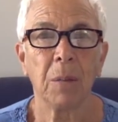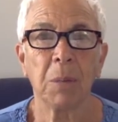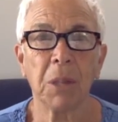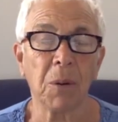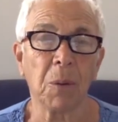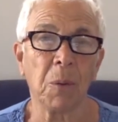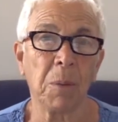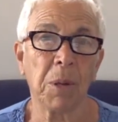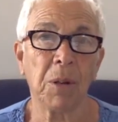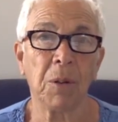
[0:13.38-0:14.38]
But there are
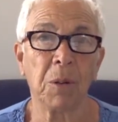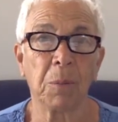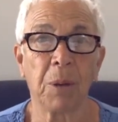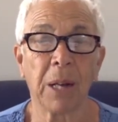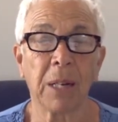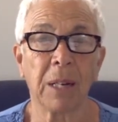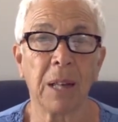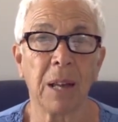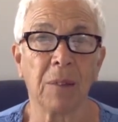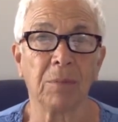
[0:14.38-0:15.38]
women who are pregnant
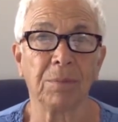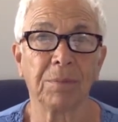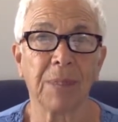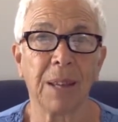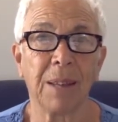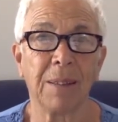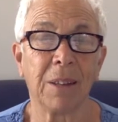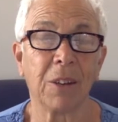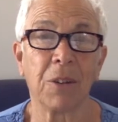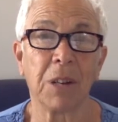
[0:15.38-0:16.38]
now, and
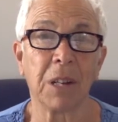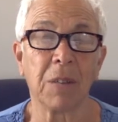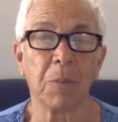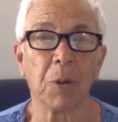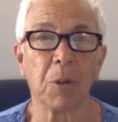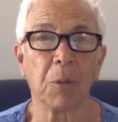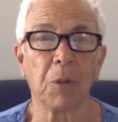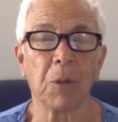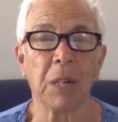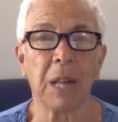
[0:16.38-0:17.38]
they're going to give birth
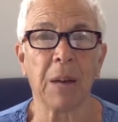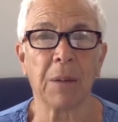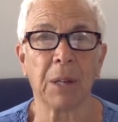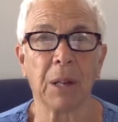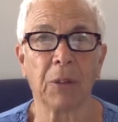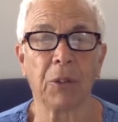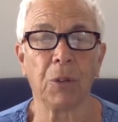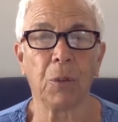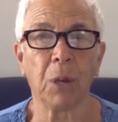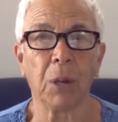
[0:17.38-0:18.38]
between now and the next
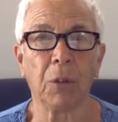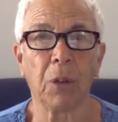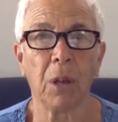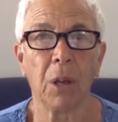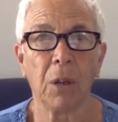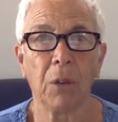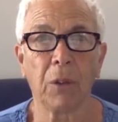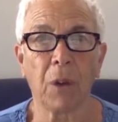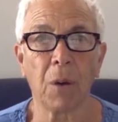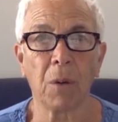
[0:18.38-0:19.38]
two weeks.
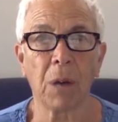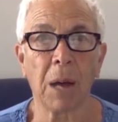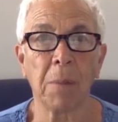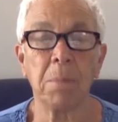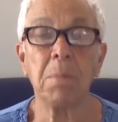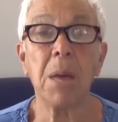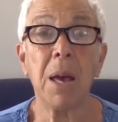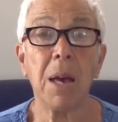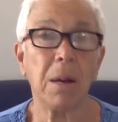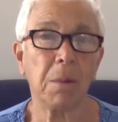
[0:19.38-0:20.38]
So I
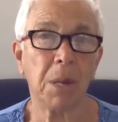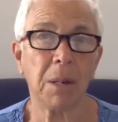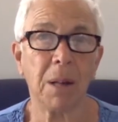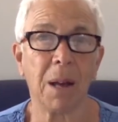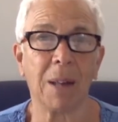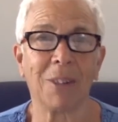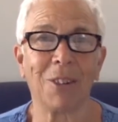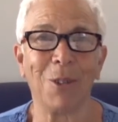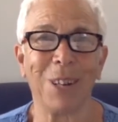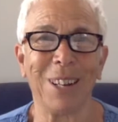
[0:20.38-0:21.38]
may or may not
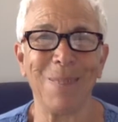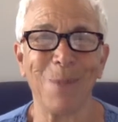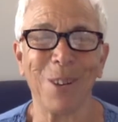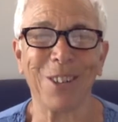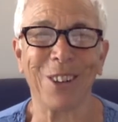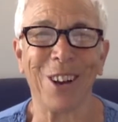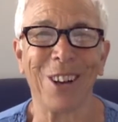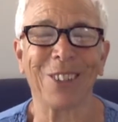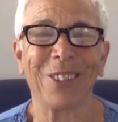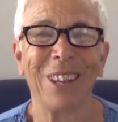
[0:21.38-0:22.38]
do any more
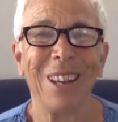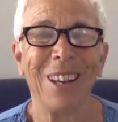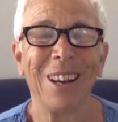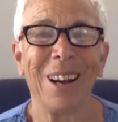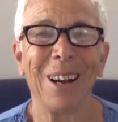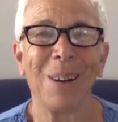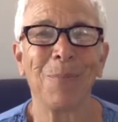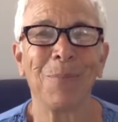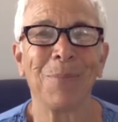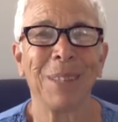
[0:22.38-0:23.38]
talks.
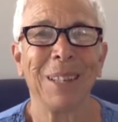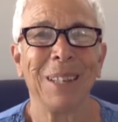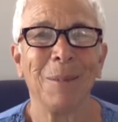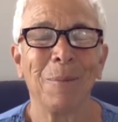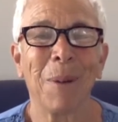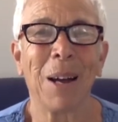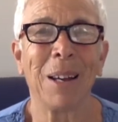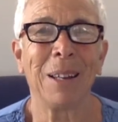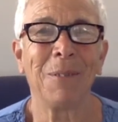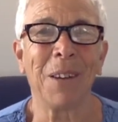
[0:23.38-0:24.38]
Um,
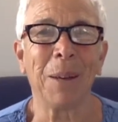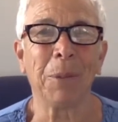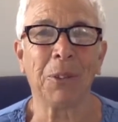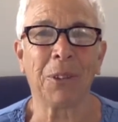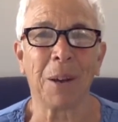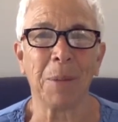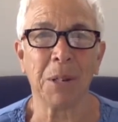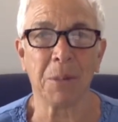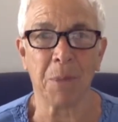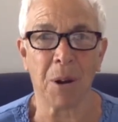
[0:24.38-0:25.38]
my family's
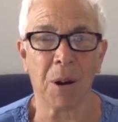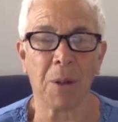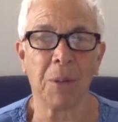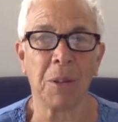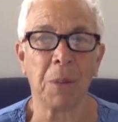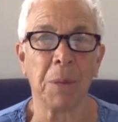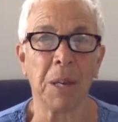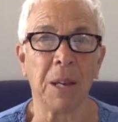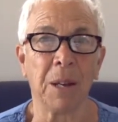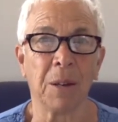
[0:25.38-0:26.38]
coming tomorrow, and they'll be
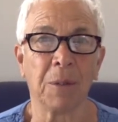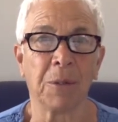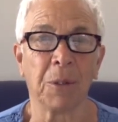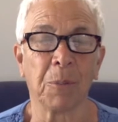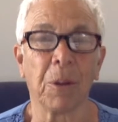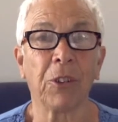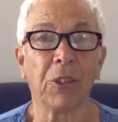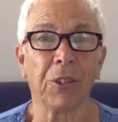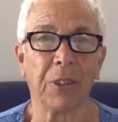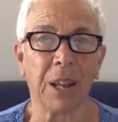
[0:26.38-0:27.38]
here for a
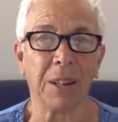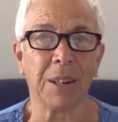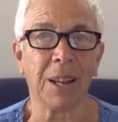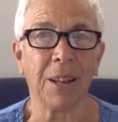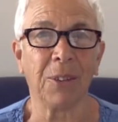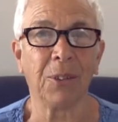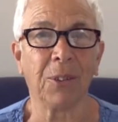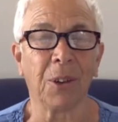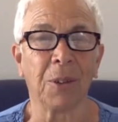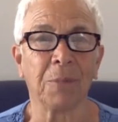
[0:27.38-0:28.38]
precious ten days,
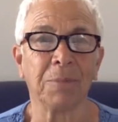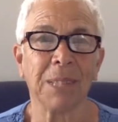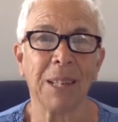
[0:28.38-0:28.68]
so